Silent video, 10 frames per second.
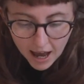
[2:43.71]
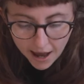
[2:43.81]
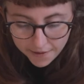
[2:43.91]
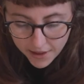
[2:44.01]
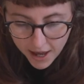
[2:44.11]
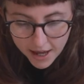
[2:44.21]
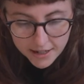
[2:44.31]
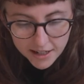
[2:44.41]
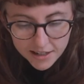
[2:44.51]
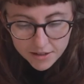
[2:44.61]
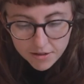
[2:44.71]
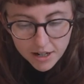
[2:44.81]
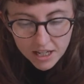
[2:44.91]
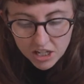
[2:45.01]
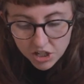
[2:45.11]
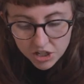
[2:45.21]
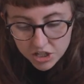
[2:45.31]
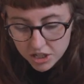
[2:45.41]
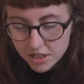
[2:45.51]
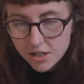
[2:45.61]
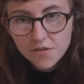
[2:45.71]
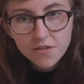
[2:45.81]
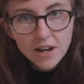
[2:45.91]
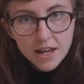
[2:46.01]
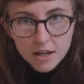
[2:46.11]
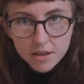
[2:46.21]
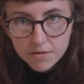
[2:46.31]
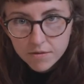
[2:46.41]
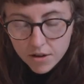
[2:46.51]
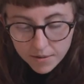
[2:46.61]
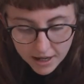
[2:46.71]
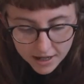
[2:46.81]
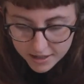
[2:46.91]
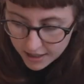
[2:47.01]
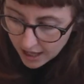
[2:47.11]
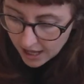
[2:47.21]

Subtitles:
and then it's really good just to flick through it